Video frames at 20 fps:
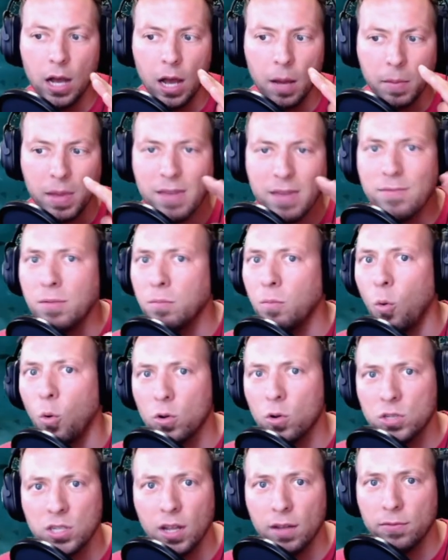even
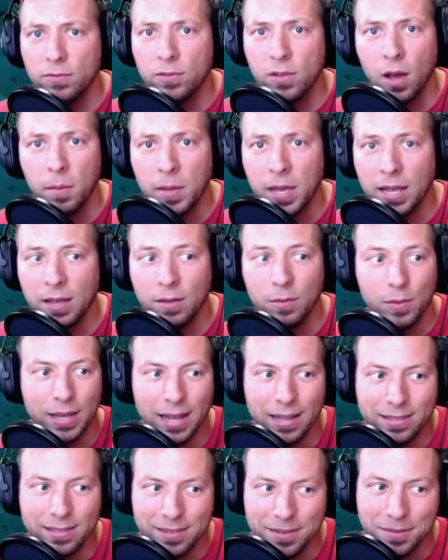more stuff coming. We
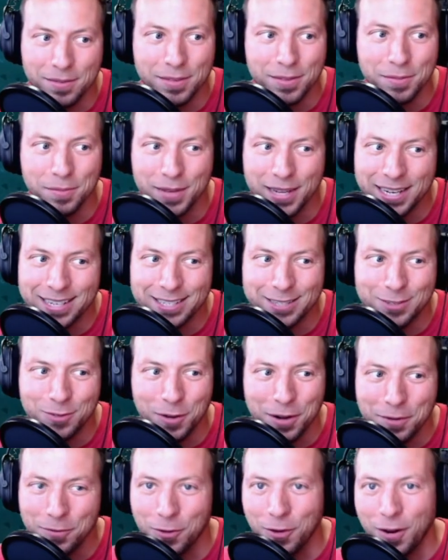got the big
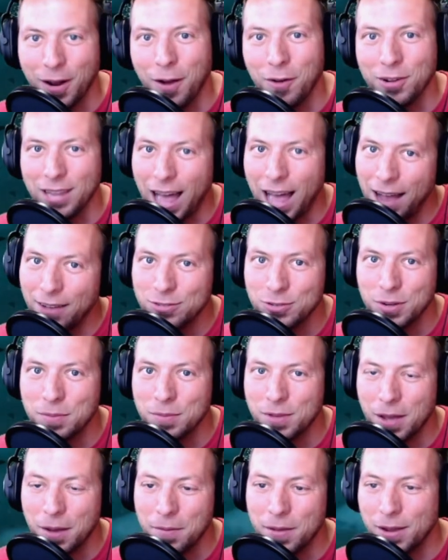24-hour live stream
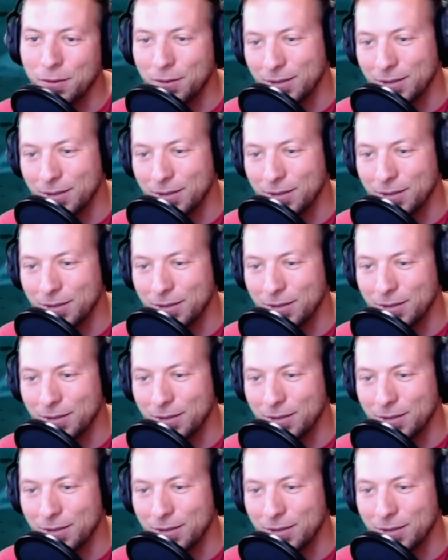coming,